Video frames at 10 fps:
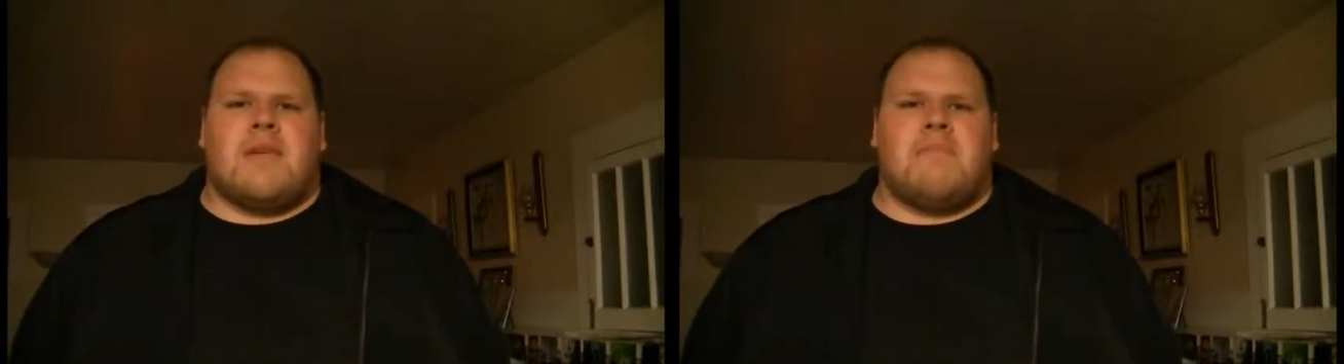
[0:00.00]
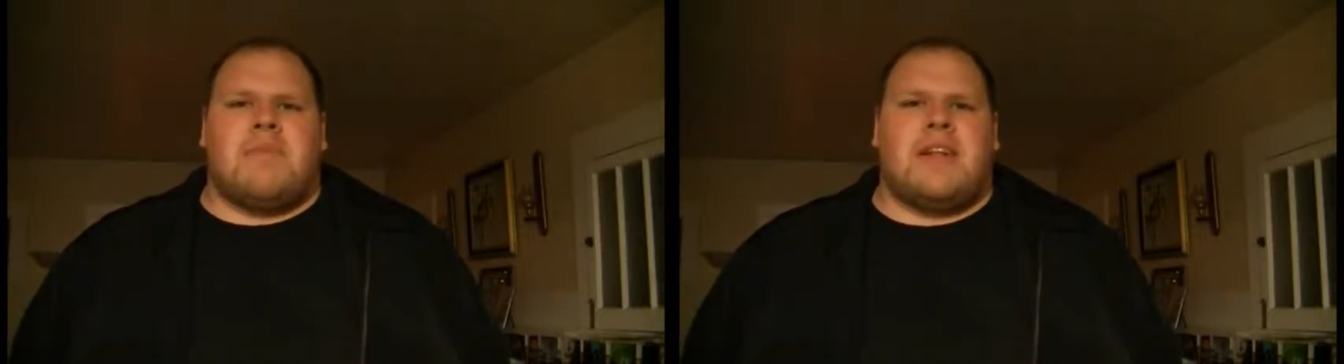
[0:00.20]

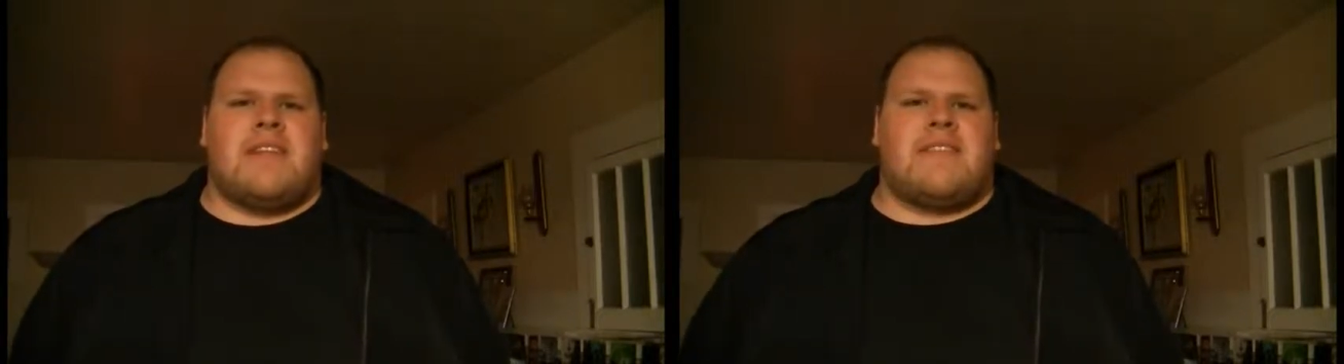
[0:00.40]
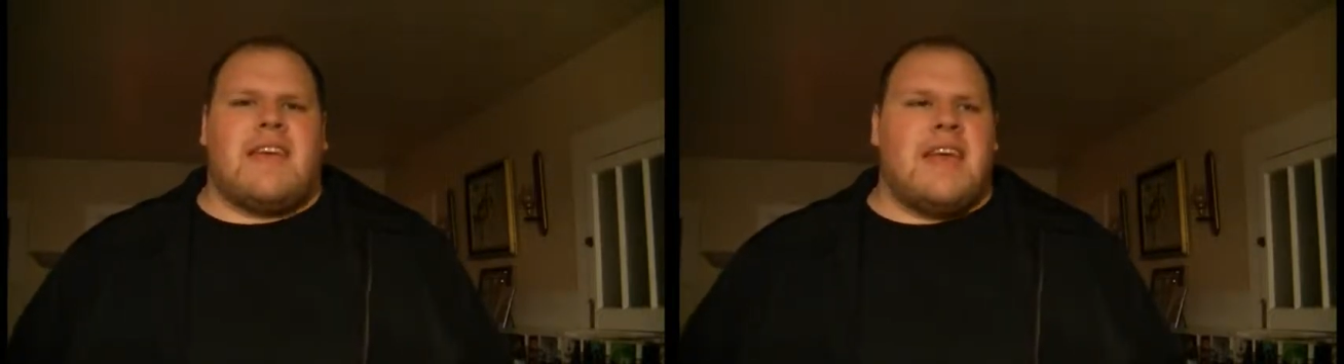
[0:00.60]
but
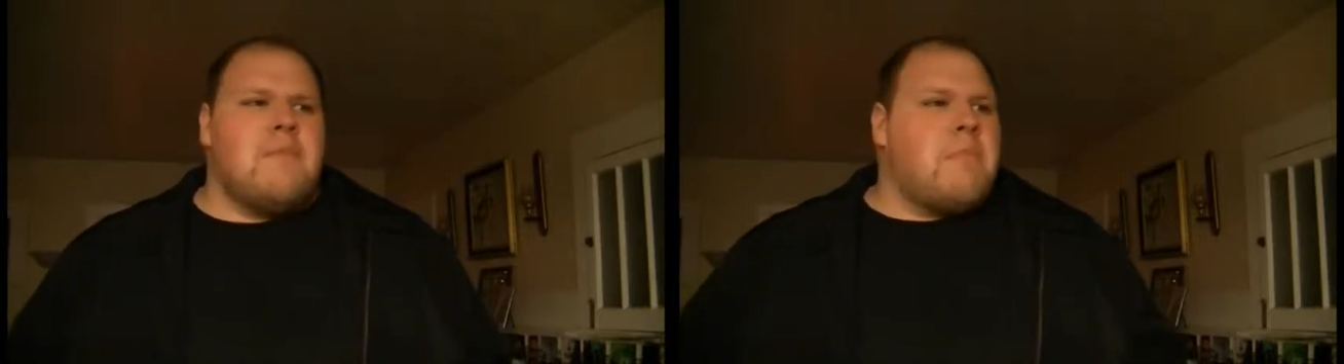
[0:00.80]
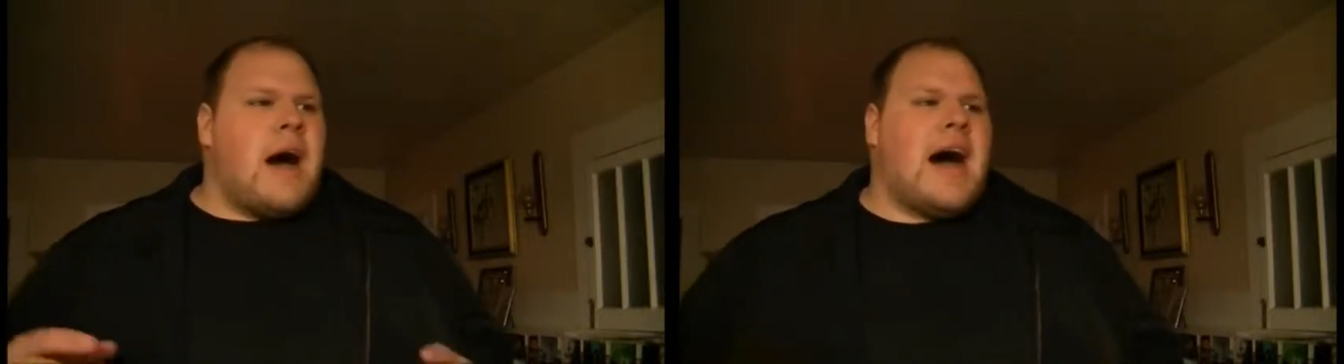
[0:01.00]
it's
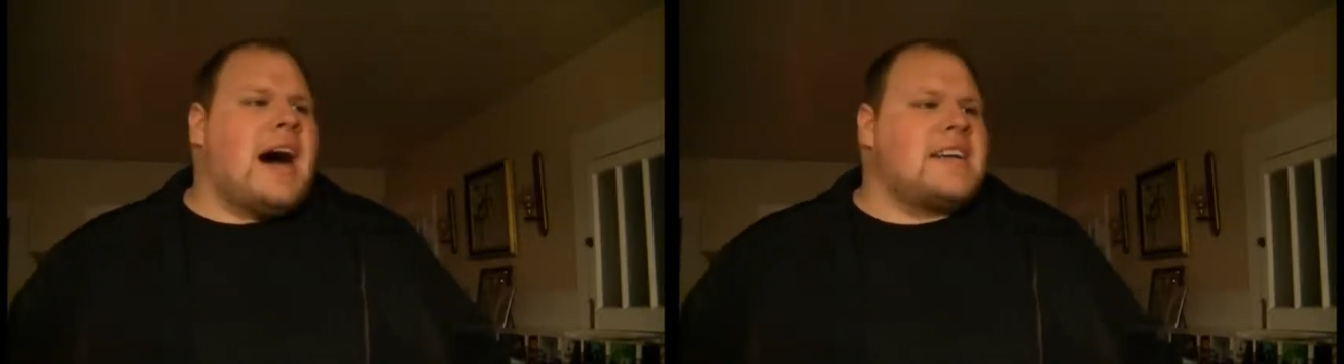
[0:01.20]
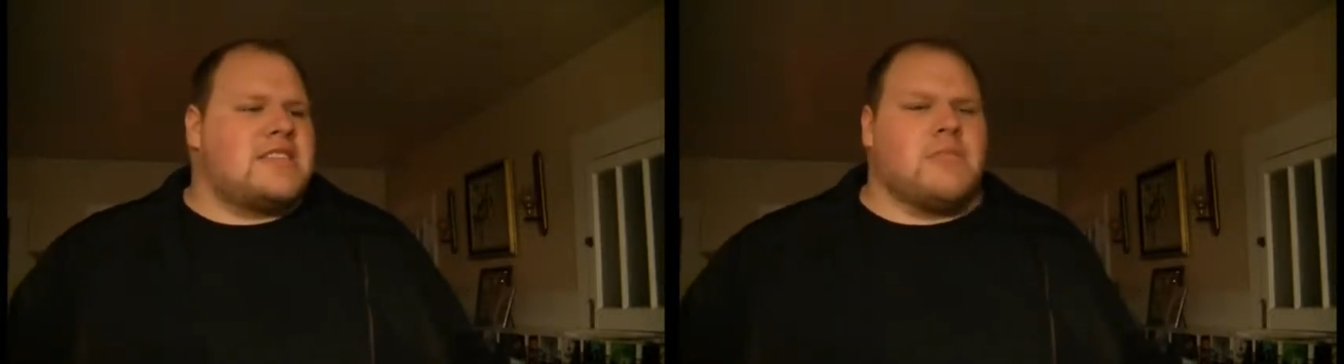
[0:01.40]

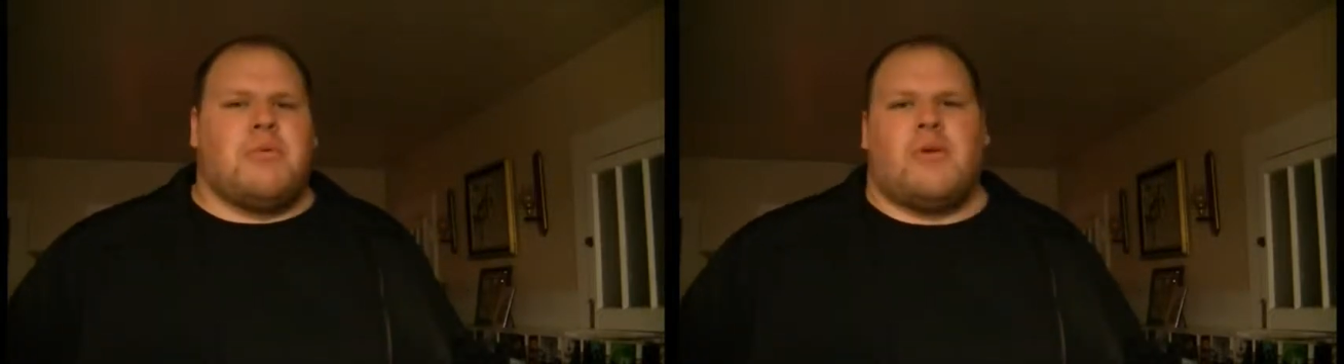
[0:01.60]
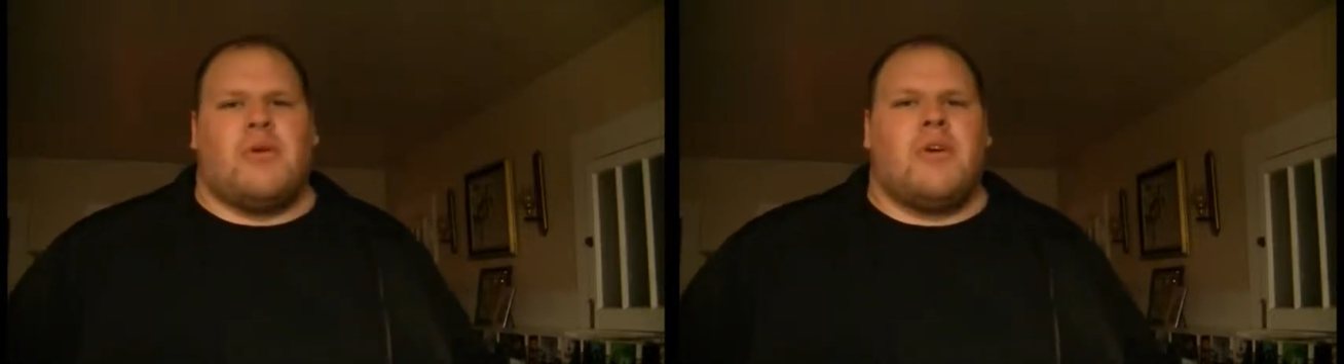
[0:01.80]

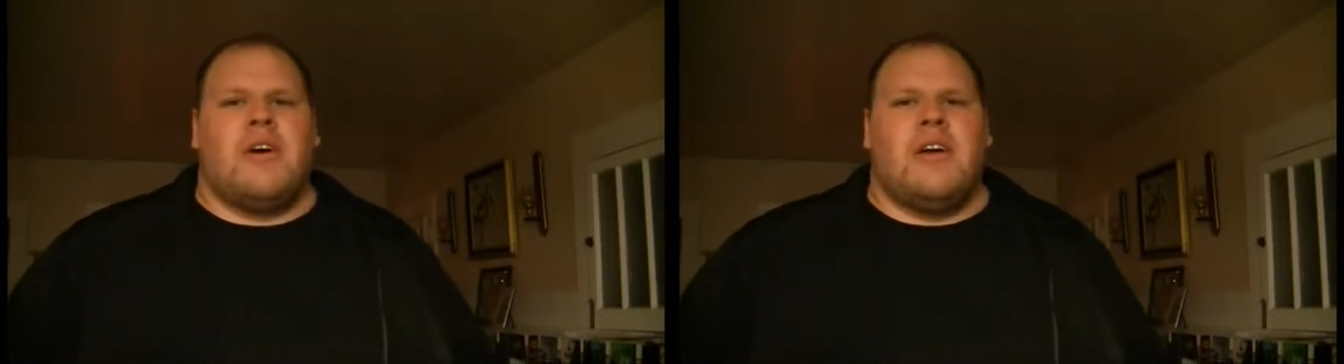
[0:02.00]
impossible